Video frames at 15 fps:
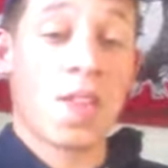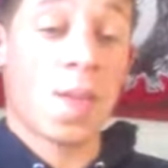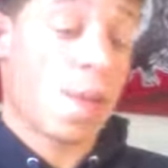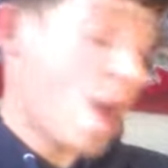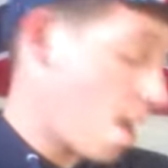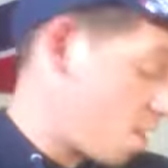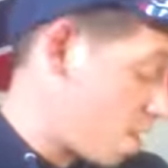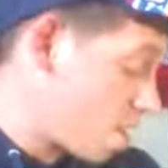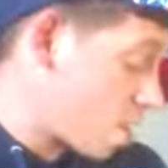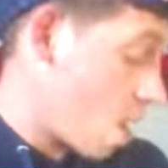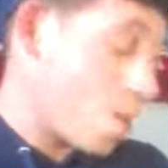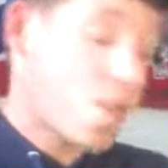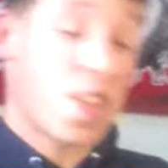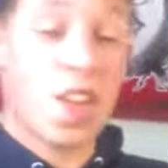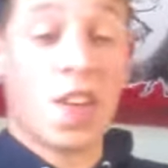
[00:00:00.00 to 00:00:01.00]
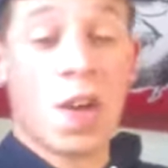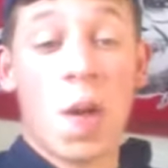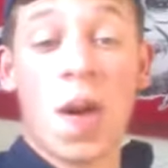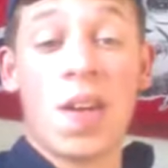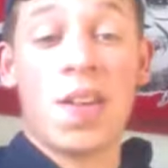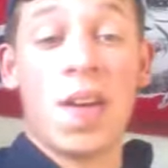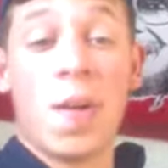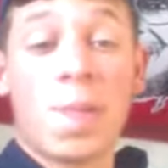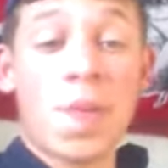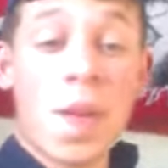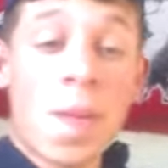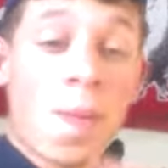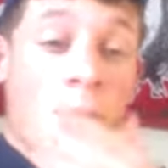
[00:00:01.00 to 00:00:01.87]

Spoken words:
to go to bed. At this time, she didn't know I dipped.